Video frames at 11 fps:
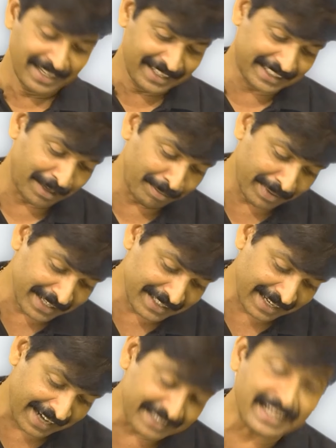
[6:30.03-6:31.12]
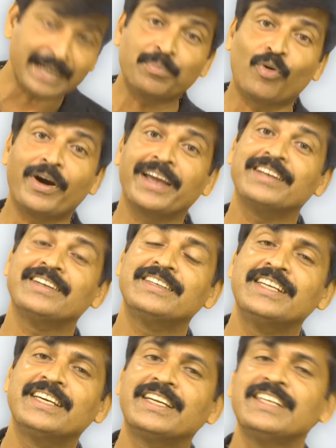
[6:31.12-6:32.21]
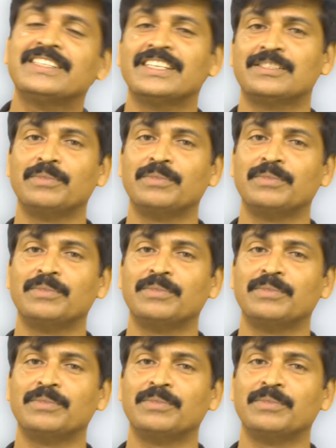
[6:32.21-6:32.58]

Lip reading: The temperature at that point decreases,